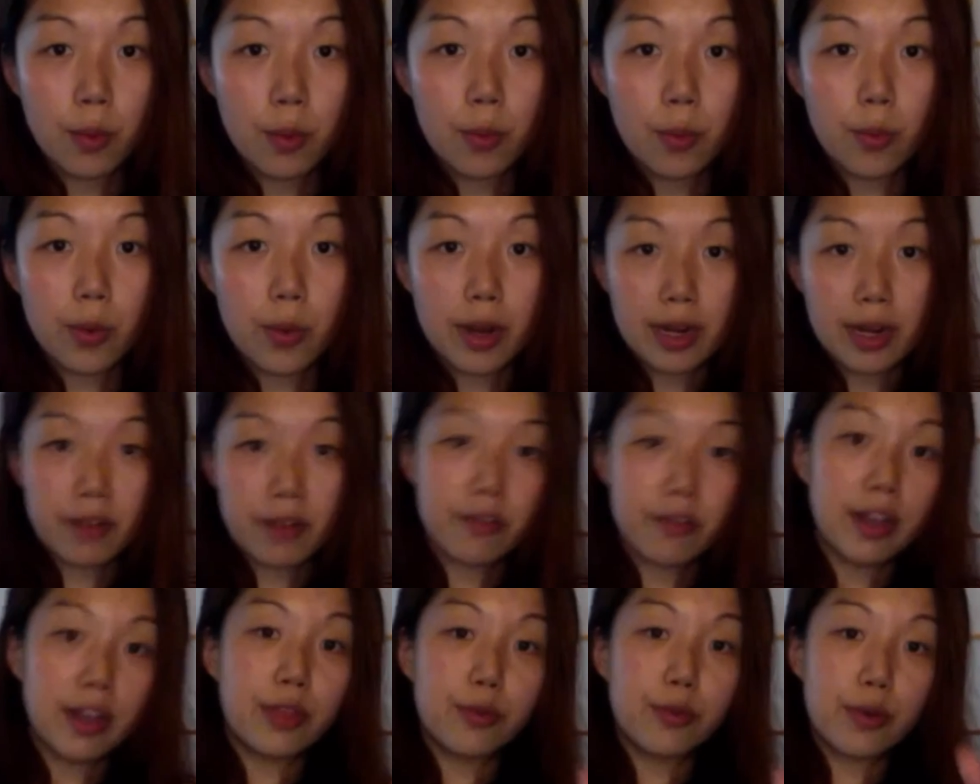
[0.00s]
going to run
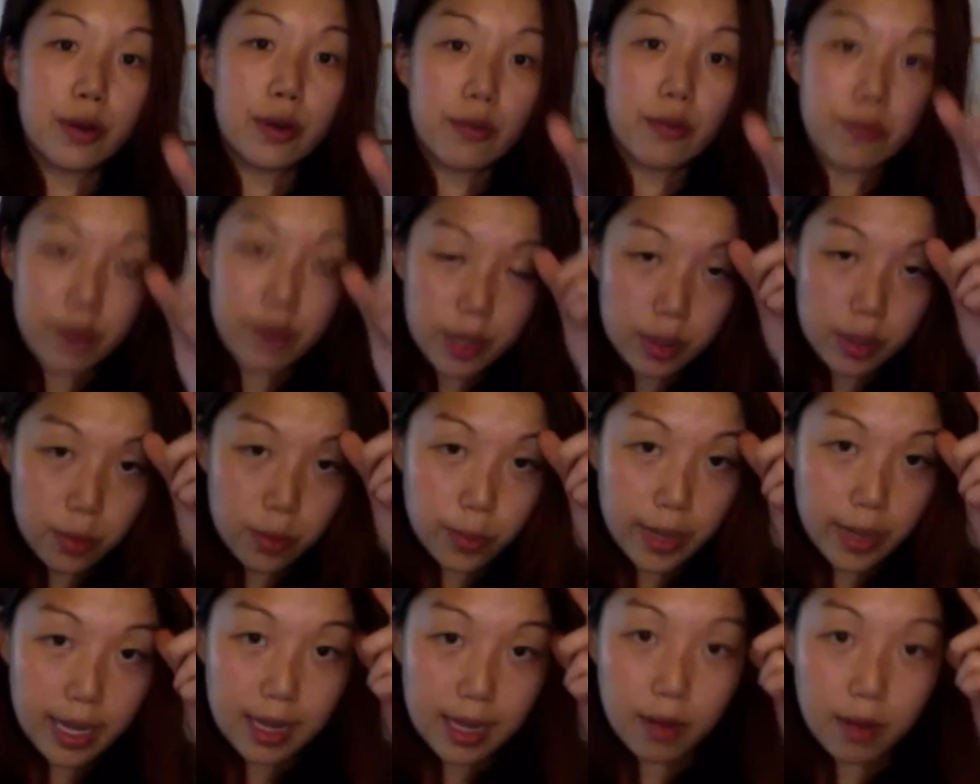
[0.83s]
through it real
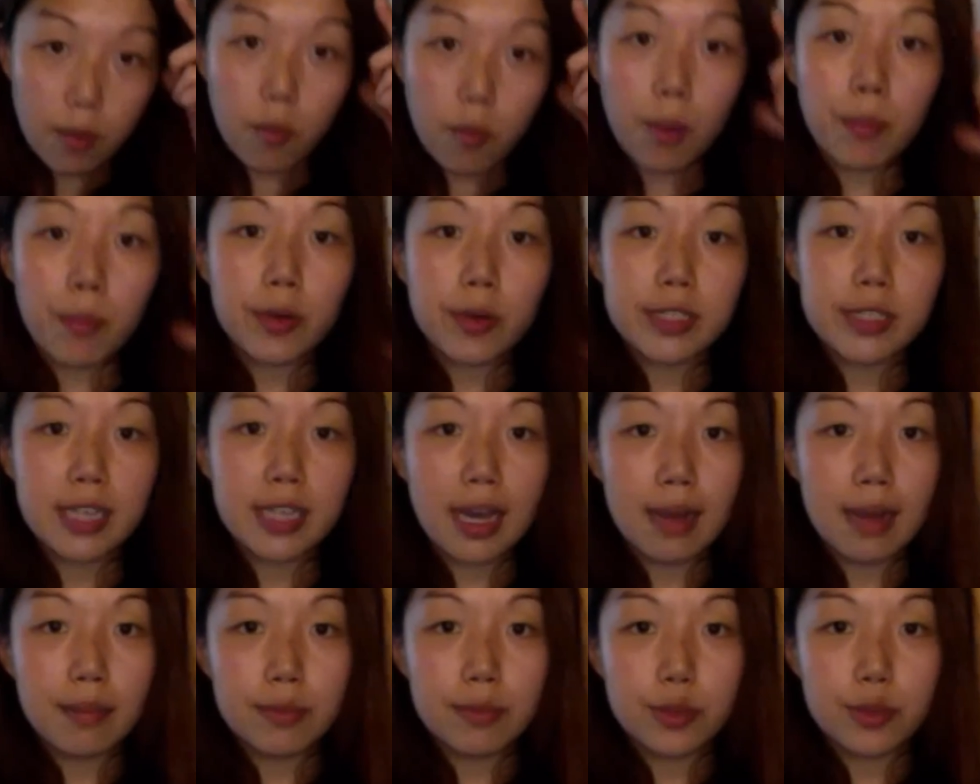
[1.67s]
quick one more
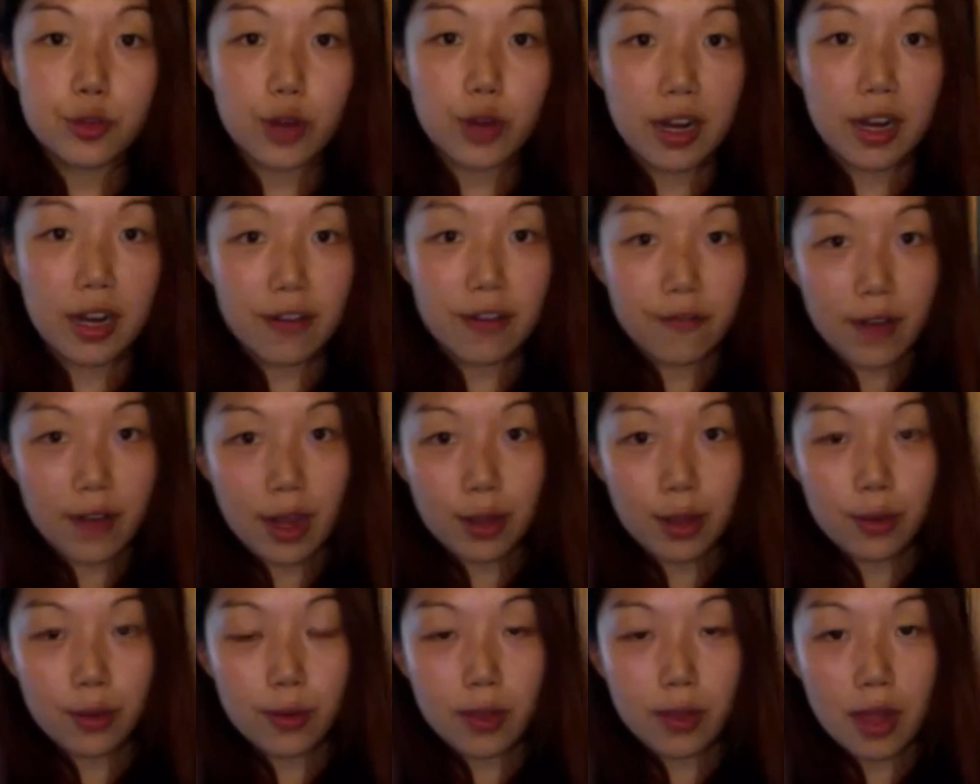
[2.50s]
time. Try to follow
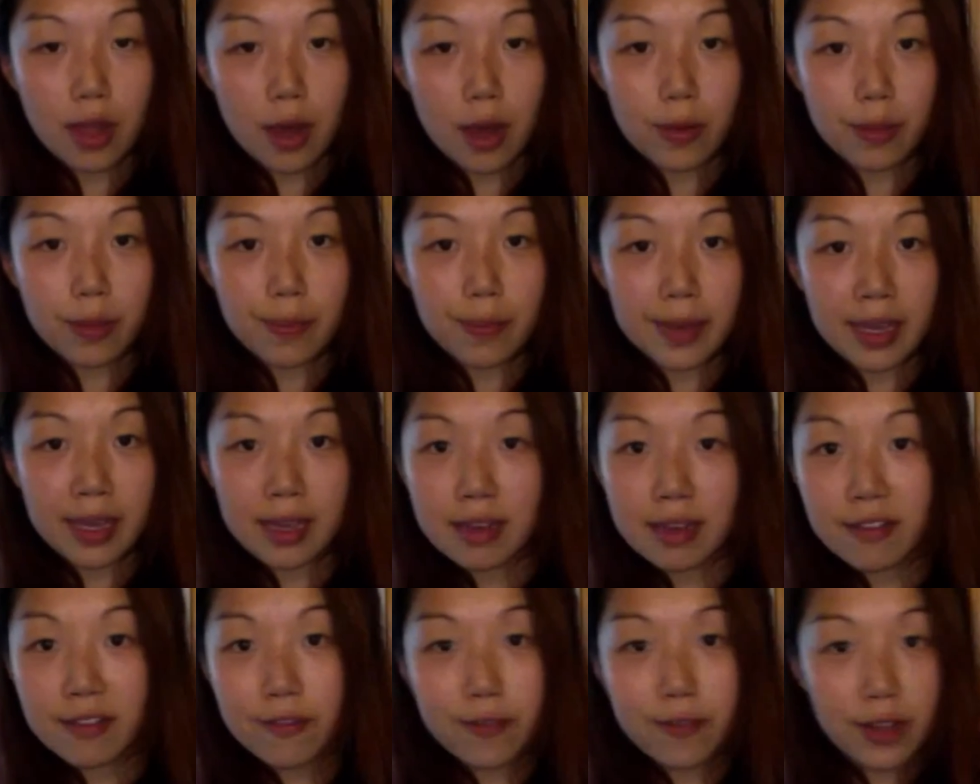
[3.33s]
along with me.
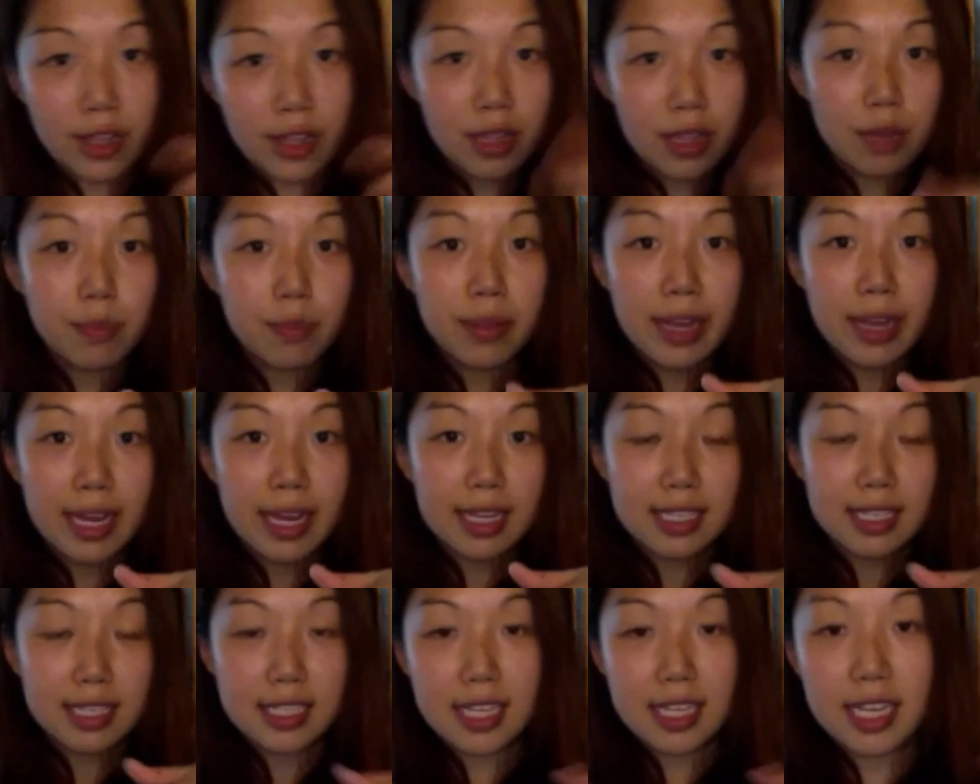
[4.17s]
Fill in the blanks.
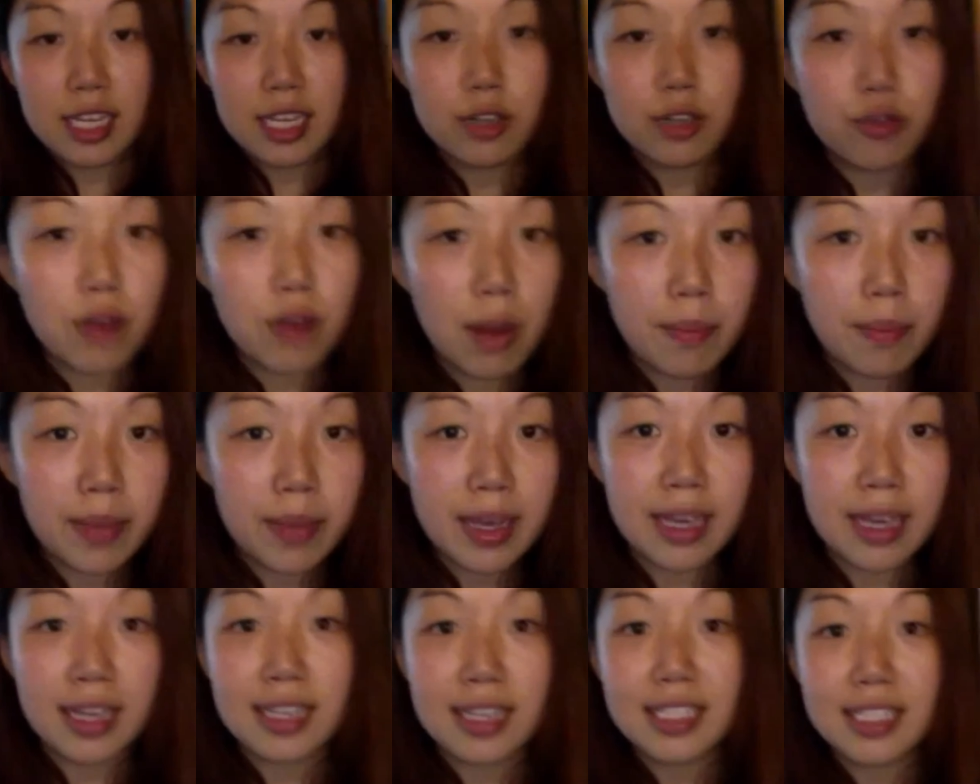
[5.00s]
Interrupt me.
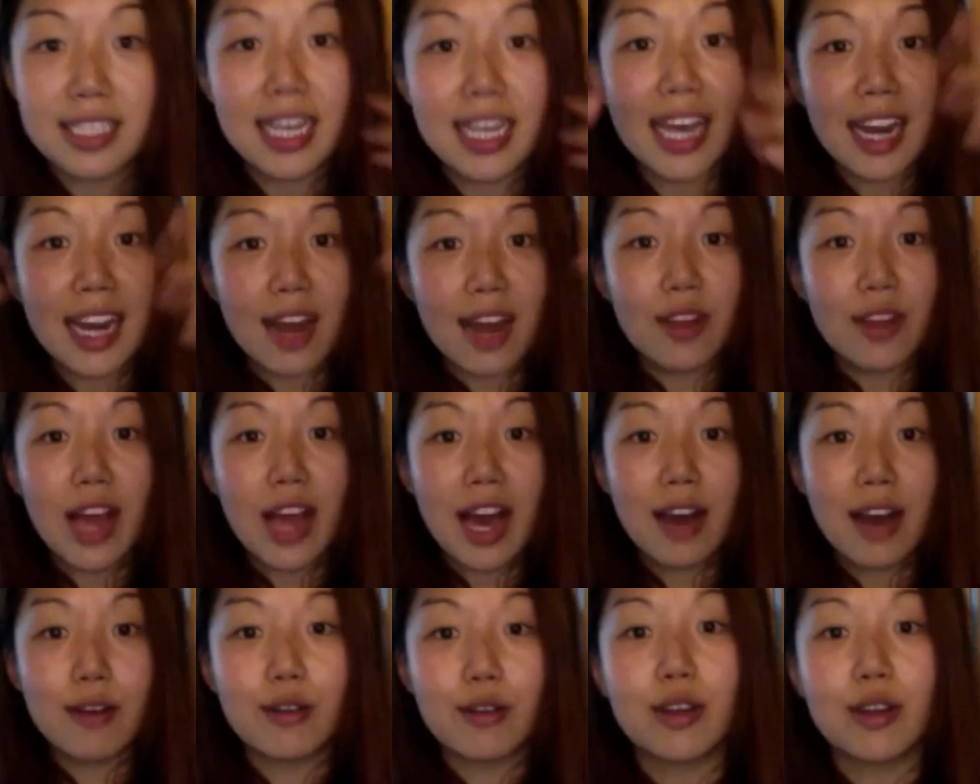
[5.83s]
Say it out loud.
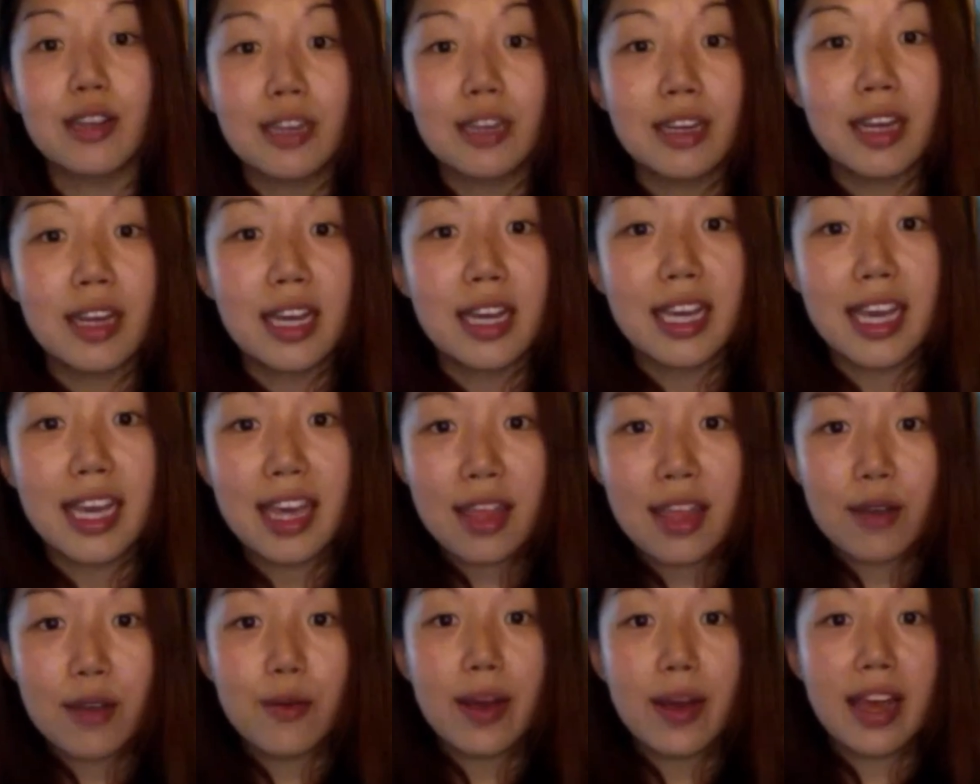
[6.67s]
Either
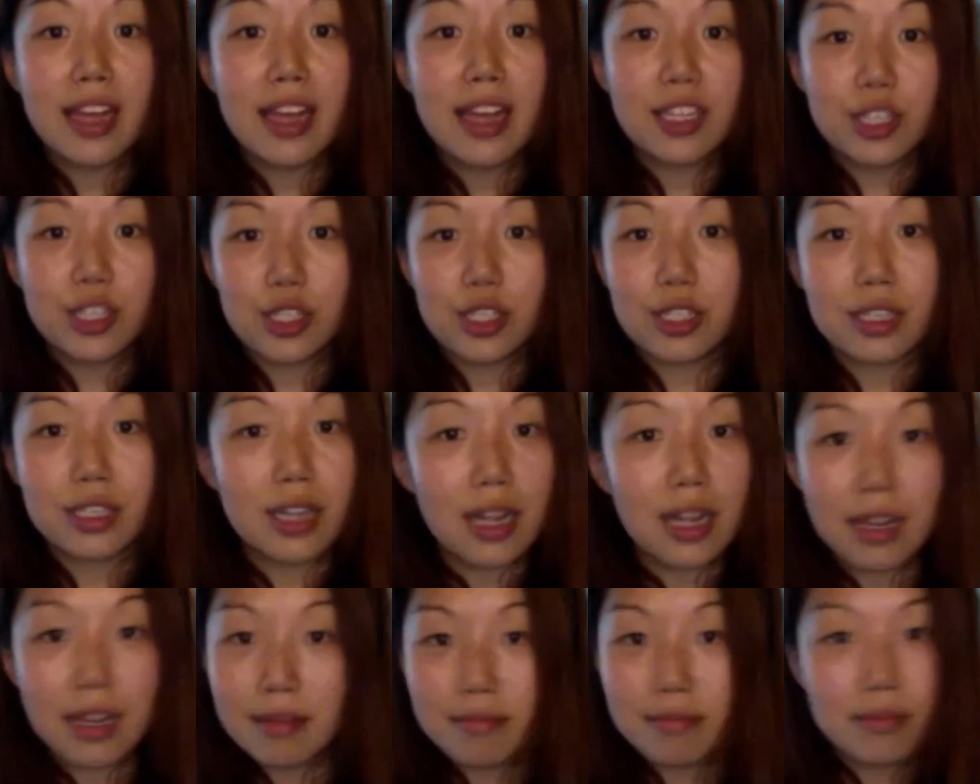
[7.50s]
way, just
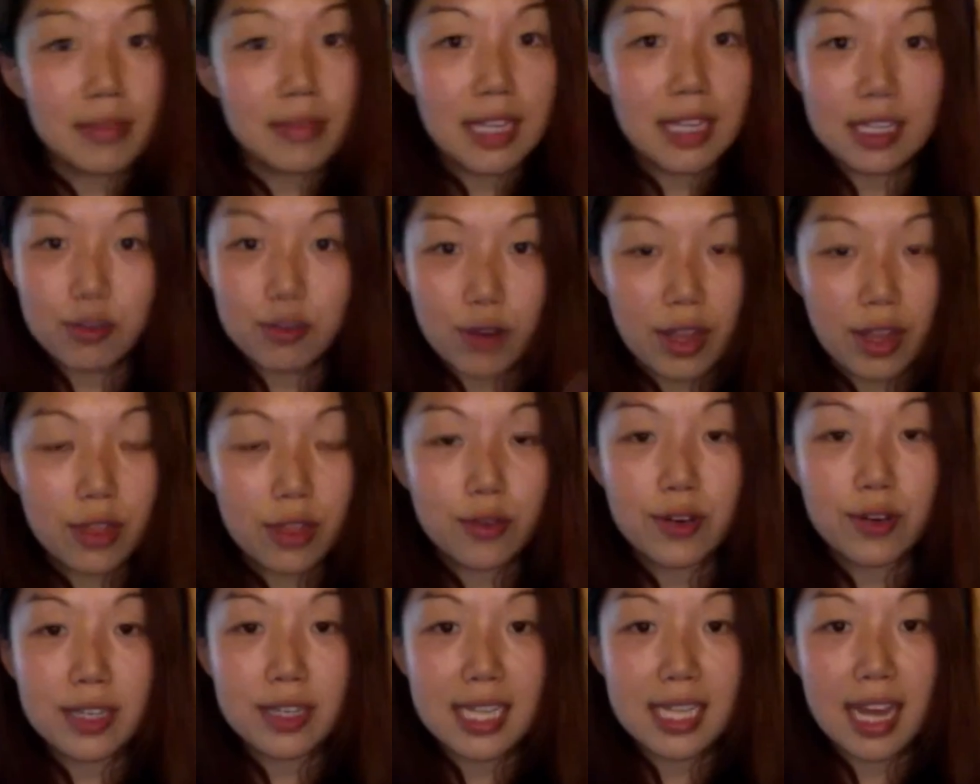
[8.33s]
let's run through it
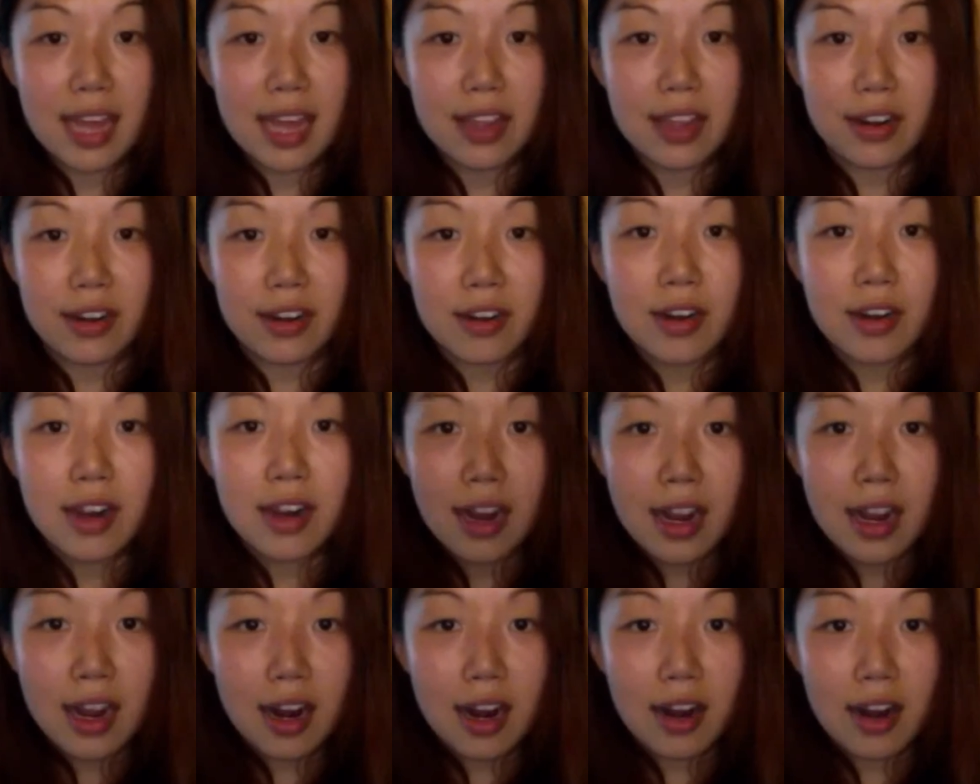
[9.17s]
together.
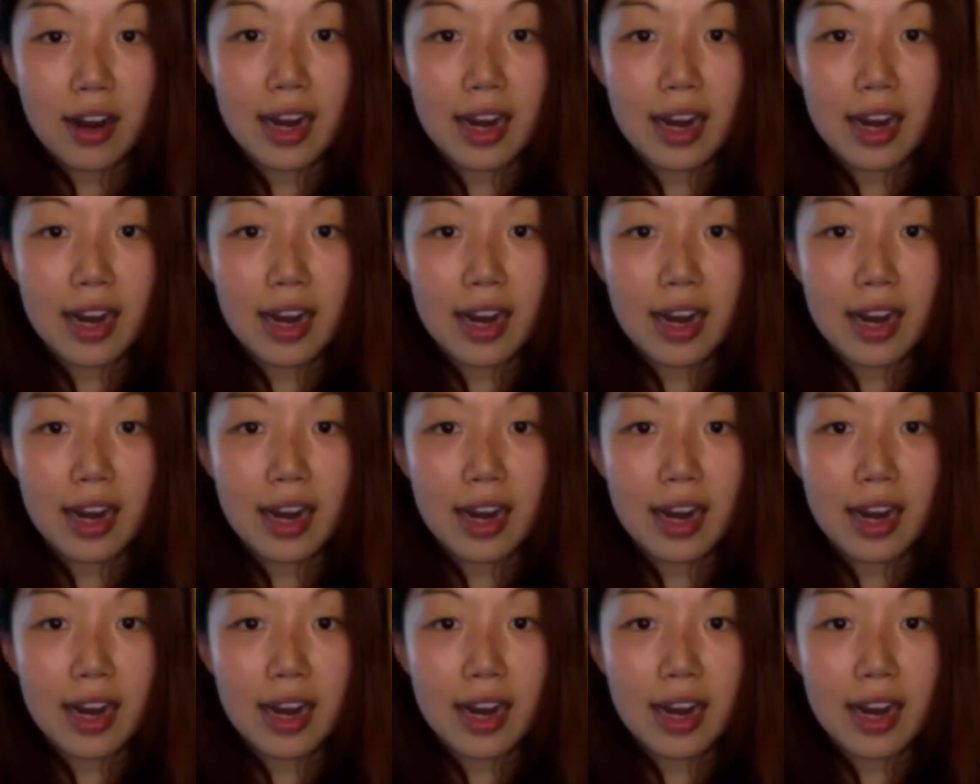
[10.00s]
Alright,